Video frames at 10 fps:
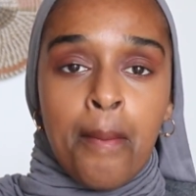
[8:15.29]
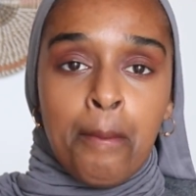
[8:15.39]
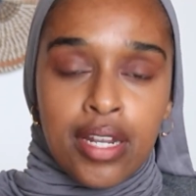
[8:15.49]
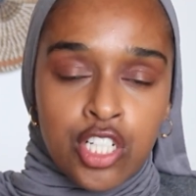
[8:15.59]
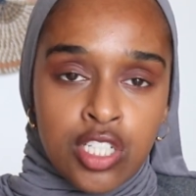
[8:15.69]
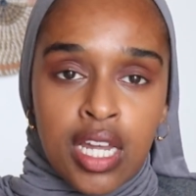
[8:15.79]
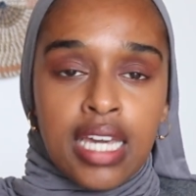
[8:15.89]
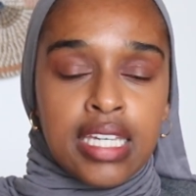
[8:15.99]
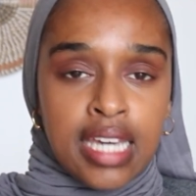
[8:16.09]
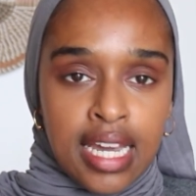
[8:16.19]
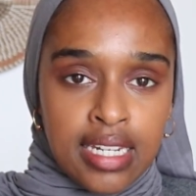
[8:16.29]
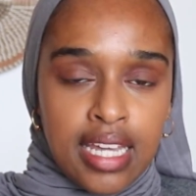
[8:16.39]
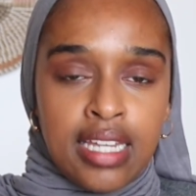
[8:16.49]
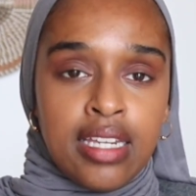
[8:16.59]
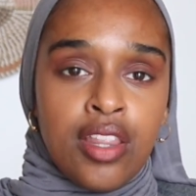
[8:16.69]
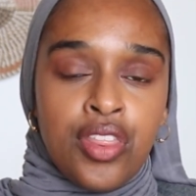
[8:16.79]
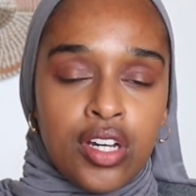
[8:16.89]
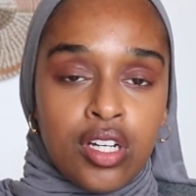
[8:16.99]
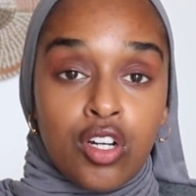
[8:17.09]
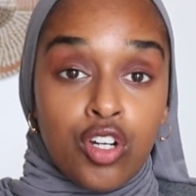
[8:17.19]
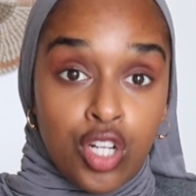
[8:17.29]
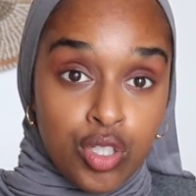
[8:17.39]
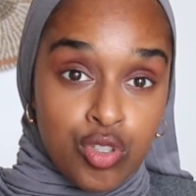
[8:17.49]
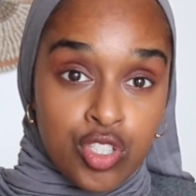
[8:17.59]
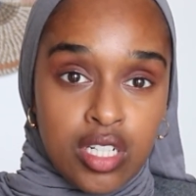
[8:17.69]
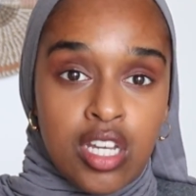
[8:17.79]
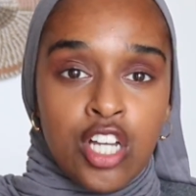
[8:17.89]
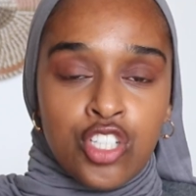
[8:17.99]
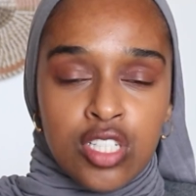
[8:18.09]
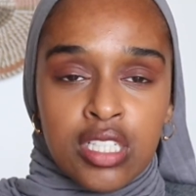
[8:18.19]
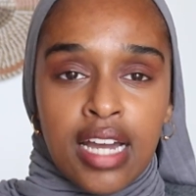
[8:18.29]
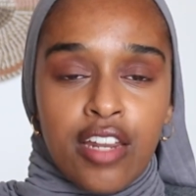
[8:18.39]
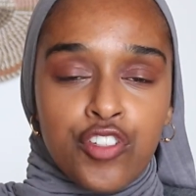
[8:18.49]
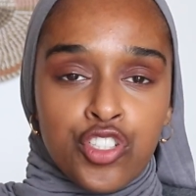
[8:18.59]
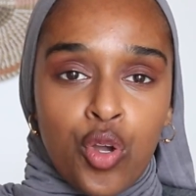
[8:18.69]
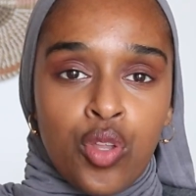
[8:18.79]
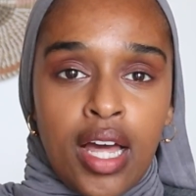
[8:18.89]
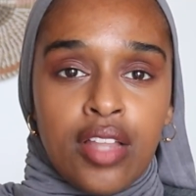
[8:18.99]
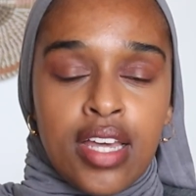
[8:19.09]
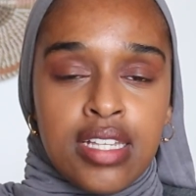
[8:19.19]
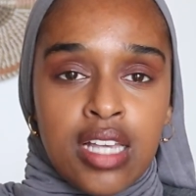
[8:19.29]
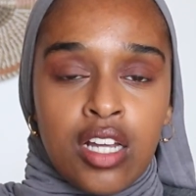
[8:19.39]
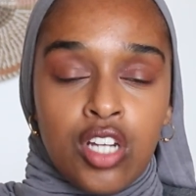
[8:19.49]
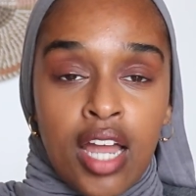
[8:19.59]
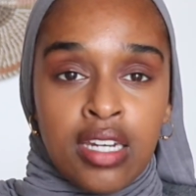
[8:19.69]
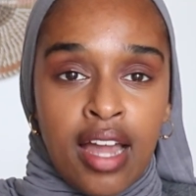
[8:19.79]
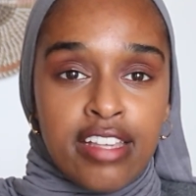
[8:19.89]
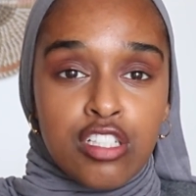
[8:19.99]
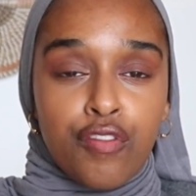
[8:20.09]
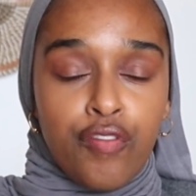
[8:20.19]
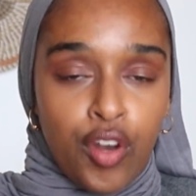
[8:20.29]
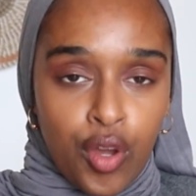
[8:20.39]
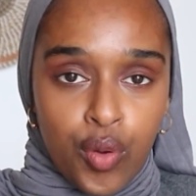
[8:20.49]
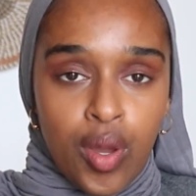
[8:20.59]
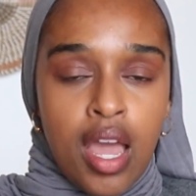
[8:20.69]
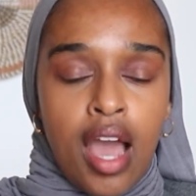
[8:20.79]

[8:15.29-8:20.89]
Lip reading: mention it again in the conclusion, just to kind of show that there's a nice flow,